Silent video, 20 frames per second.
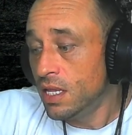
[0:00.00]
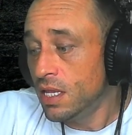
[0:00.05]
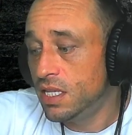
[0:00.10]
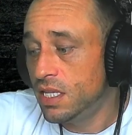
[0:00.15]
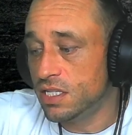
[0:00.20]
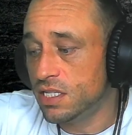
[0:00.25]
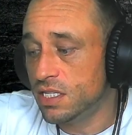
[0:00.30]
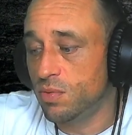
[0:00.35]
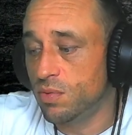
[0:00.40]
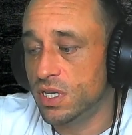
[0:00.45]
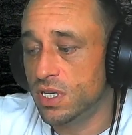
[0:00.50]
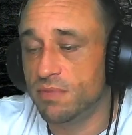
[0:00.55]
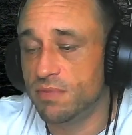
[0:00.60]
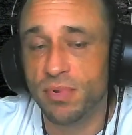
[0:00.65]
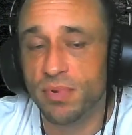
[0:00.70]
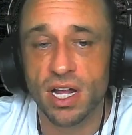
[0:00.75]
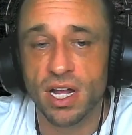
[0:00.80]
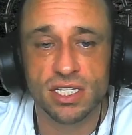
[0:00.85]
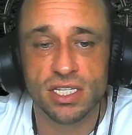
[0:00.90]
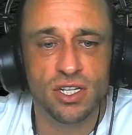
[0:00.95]
This one is
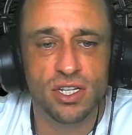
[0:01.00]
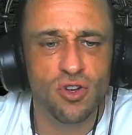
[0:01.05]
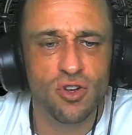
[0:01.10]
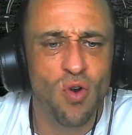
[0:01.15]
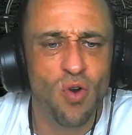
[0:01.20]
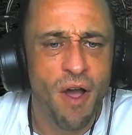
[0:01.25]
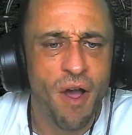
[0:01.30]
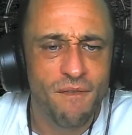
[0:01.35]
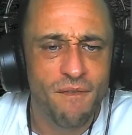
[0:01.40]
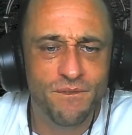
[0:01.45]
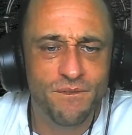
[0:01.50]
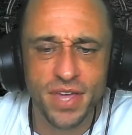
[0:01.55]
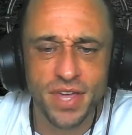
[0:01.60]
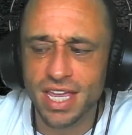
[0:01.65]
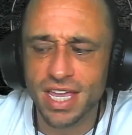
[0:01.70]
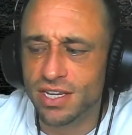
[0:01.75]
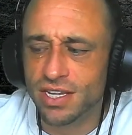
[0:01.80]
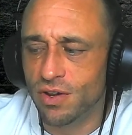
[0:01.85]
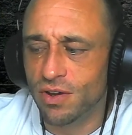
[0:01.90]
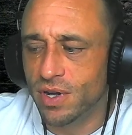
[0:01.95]
brought to you
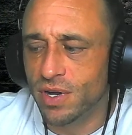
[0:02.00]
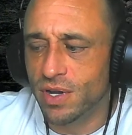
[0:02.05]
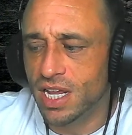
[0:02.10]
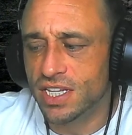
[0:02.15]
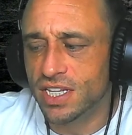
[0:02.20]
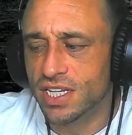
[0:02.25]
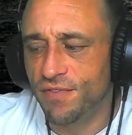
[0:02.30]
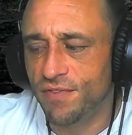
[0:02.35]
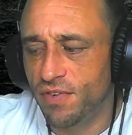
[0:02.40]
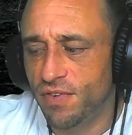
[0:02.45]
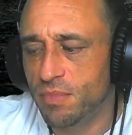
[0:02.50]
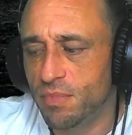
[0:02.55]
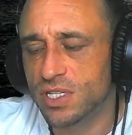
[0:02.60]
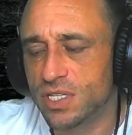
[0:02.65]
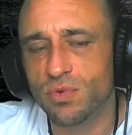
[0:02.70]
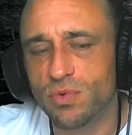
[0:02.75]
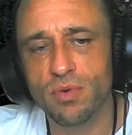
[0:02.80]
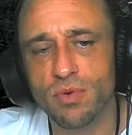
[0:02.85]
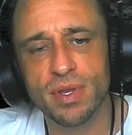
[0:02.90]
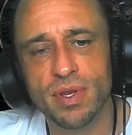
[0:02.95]
via donation from
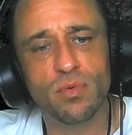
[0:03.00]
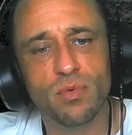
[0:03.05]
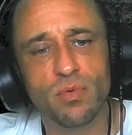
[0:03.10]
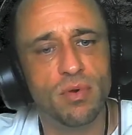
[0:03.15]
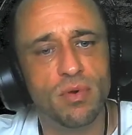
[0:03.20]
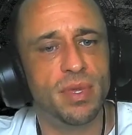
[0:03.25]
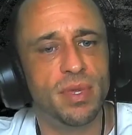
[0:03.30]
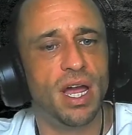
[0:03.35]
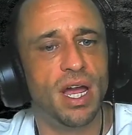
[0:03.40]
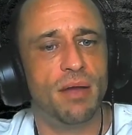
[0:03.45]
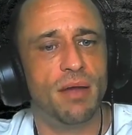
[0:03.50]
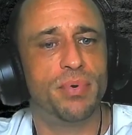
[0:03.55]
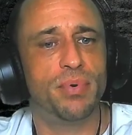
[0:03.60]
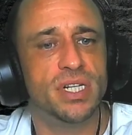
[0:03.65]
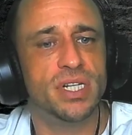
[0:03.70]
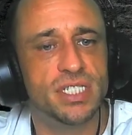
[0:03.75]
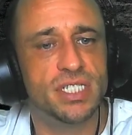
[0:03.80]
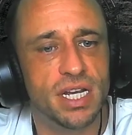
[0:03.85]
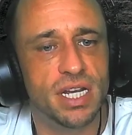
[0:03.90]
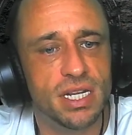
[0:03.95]
Miss Ruby. Ruby, I
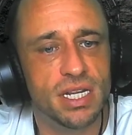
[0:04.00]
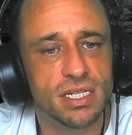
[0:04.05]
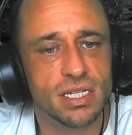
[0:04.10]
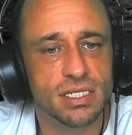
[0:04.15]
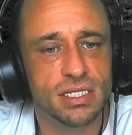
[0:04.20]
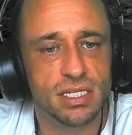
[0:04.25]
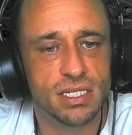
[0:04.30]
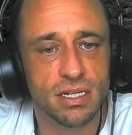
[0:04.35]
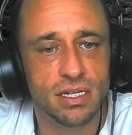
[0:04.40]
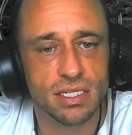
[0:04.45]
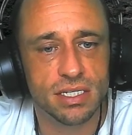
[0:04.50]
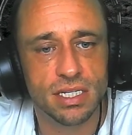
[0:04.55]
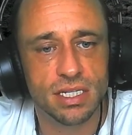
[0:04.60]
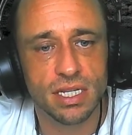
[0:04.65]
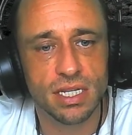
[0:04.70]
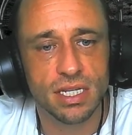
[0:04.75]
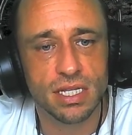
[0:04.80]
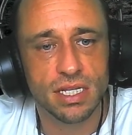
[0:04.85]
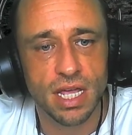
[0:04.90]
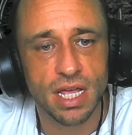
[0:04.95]
appreciate it.
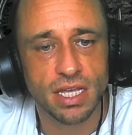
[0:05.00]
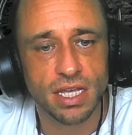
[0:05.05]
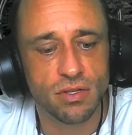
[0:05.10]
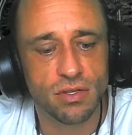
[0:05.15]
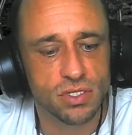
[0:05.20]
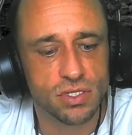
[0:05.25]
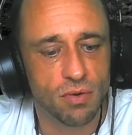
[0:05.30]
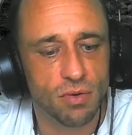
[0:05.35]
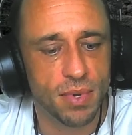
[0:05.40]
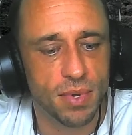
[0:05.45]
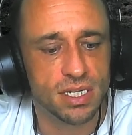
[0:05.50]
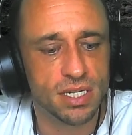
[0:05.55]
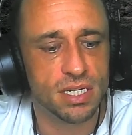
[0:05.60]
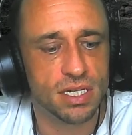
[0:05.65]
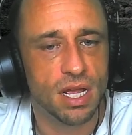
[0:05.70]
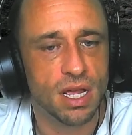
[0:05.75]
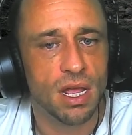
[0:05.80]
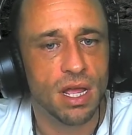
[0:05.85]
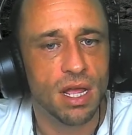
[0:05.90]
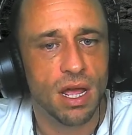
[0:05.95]
Seriously, thank you so
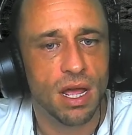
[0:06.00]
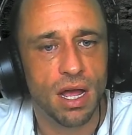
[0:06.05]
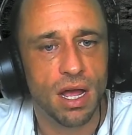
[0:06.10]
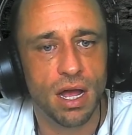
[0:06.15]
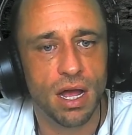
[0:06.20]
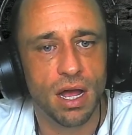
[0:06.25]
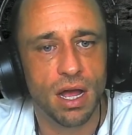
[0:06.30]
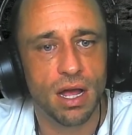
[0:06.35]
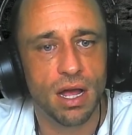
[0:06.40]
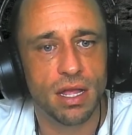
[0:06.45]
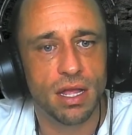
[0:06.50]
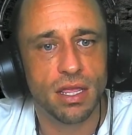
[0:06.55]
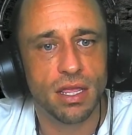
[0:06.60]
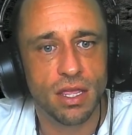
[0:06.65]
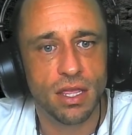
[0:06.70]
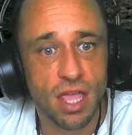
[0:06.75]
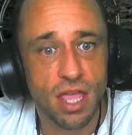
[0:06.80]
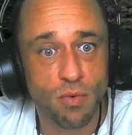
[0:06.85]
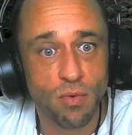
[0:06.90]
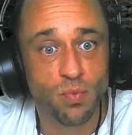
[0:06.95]
much. Uh,
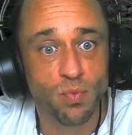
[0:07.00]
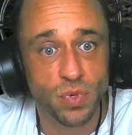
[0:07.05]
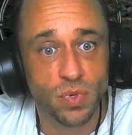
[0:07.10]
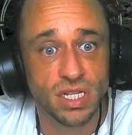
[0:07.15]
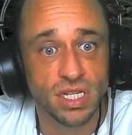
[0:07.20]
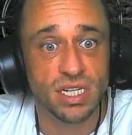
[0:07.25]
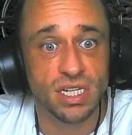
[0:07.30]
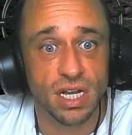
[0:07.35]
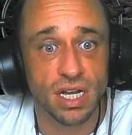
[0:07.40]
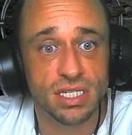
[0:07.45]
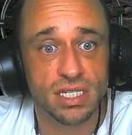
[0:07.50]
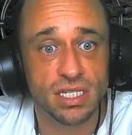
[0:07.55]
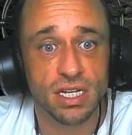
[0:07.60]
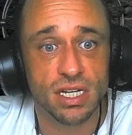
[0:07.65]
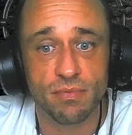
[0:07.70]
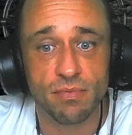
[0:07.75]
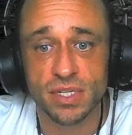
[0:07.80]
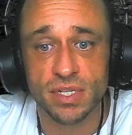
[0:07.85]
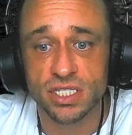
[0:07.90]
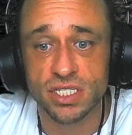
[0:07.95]
it really does
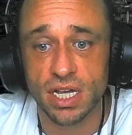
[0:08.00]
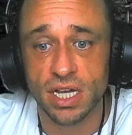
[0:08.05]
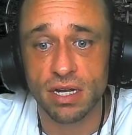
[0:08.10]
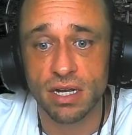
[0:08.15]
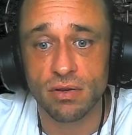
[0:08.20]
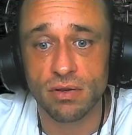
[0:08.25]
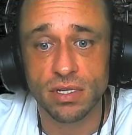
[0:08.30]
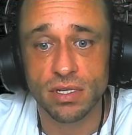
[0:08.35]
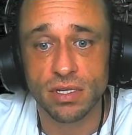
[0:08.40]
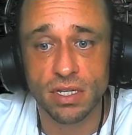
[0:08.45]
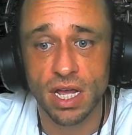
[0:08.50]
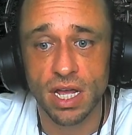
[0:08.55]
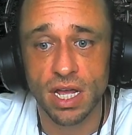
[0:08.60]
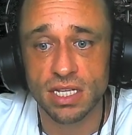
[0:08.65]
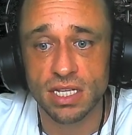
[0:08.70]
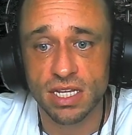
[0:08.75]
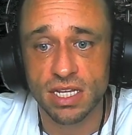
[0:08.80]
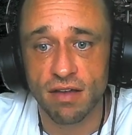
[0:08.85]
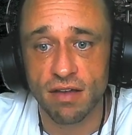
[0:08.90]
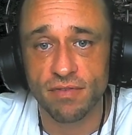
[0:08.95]
help the channel. You
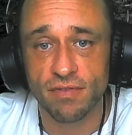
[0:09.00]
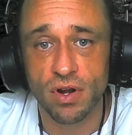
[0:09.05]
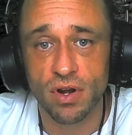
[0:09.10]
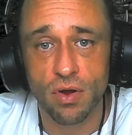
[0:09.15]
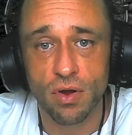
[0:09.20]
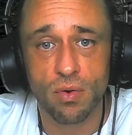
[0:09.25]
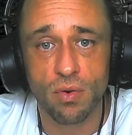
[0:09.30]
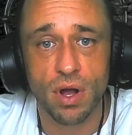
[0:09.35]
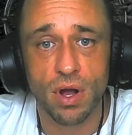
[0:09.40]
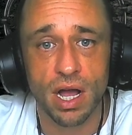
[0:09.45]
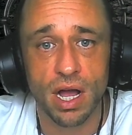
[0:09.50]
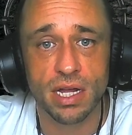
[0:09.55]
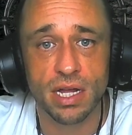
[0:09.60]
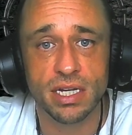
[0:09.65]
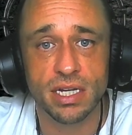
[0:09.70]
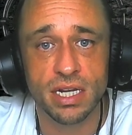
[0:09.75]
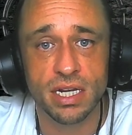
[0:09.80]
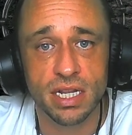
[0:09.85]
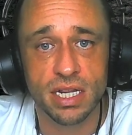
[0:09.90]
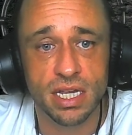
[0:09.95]
guys have no
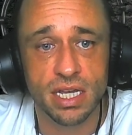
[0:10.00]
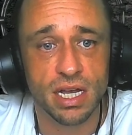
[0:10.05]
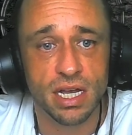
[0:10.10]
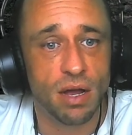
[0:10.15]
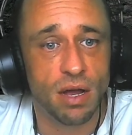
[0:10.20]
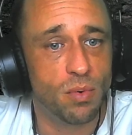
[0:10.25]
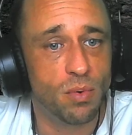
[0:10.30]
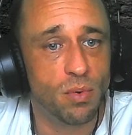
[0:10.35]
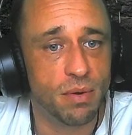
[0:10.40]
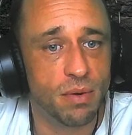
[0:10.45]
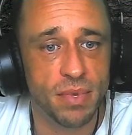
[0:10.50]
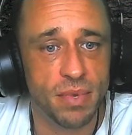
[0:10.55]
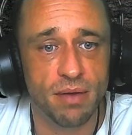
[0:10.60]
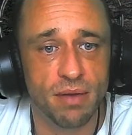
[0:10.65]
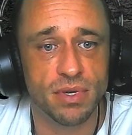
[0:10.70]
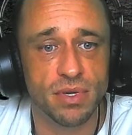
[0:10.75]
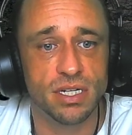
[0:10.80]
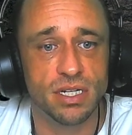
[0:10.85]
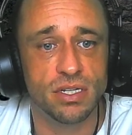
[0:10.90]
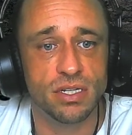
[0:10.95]
idea. I wouldn't be
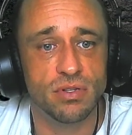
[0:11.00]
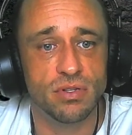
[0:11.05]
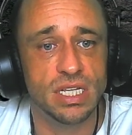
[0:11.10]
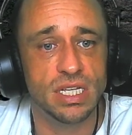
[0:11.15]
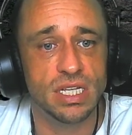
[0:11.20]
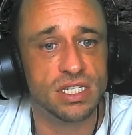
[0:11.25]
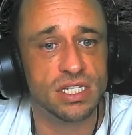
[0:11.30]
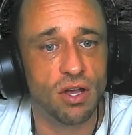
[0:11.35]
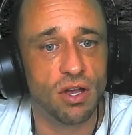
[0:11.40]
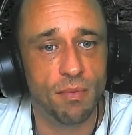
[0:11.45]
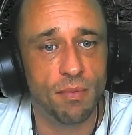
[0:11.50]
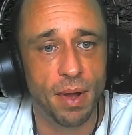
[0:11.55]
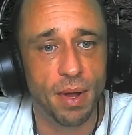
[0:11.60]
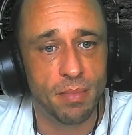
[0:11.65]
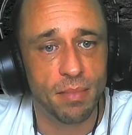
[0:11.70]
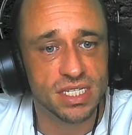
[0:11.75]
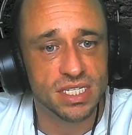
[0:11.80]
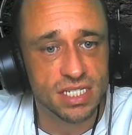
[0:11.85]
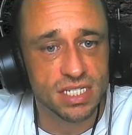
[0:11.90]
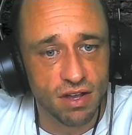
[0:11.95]
able to do this all by
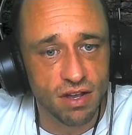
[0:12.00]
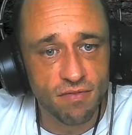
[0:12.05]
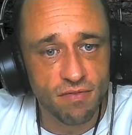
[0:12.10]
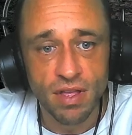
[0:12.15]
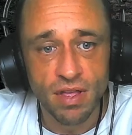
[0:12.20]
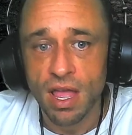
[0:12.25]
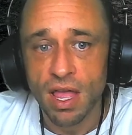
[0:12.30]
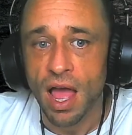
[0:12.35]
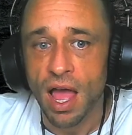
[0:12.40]
myself.